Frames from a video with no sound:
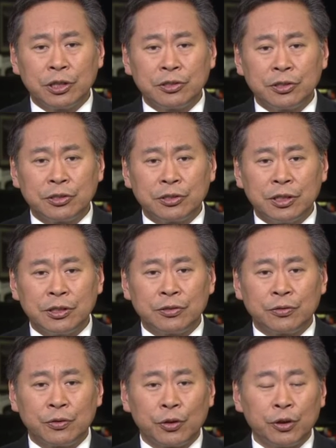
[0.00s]
judges
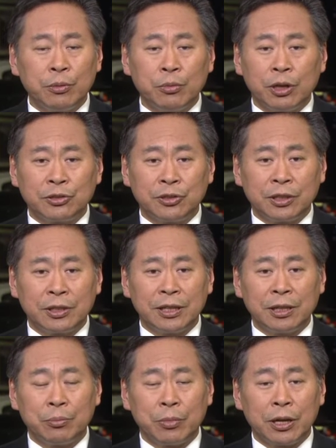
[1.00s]
is very much
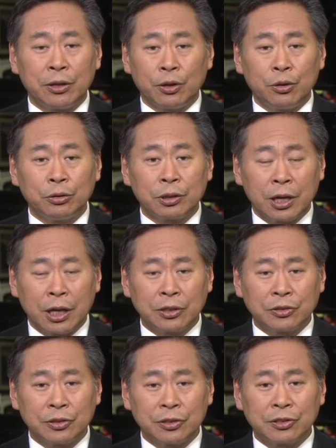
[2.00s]
dictated by their own
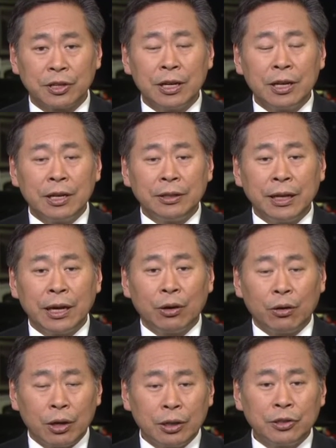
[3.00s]
conscience. Now,
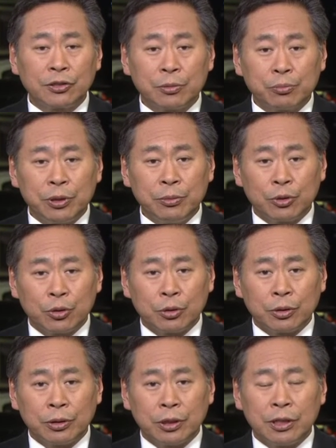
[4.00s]
on the Supreme Court,